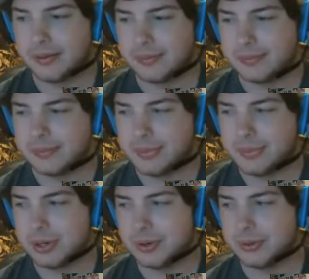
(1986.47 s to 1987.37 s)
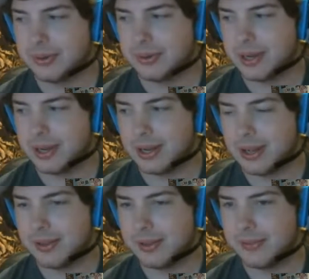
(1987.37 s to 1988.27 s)
So,
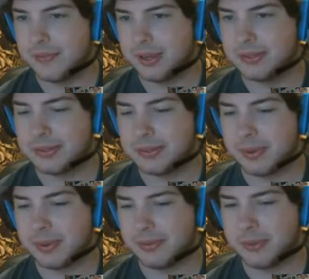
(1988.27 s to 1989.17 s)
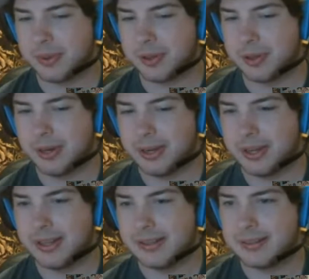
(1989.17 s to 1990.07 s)
funny story about Formula One is
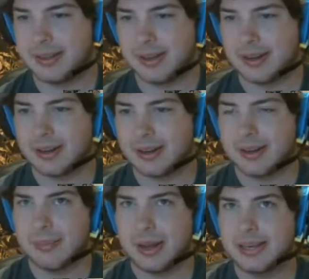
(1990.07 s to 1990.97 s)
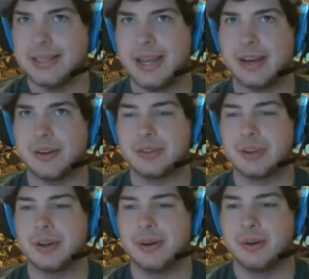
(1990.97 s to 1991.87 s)
about a day or
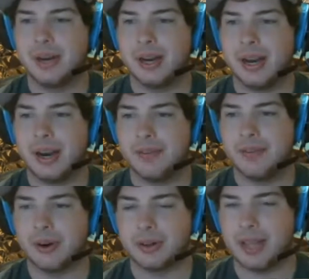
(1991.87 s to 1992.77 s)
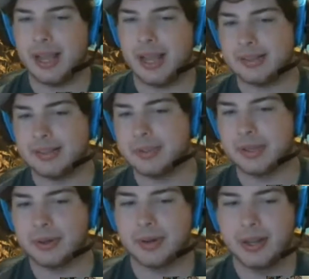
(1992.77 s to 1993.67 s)
so after our last episode,
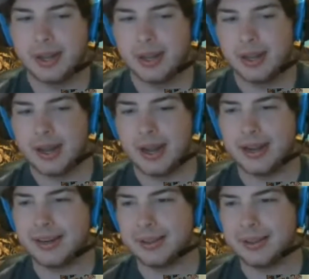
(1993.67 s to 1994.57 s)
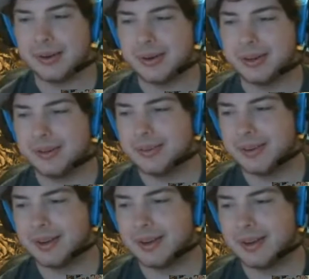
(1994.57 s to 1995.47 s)
I downloaded
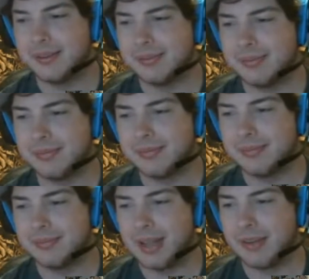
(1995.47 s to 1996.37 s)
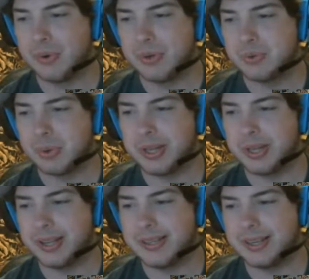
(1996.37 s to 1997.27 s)
F1
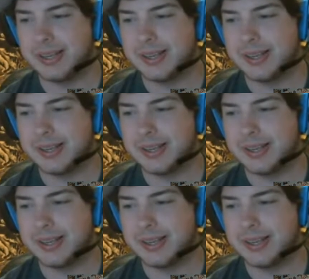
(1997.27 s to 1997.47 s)
2018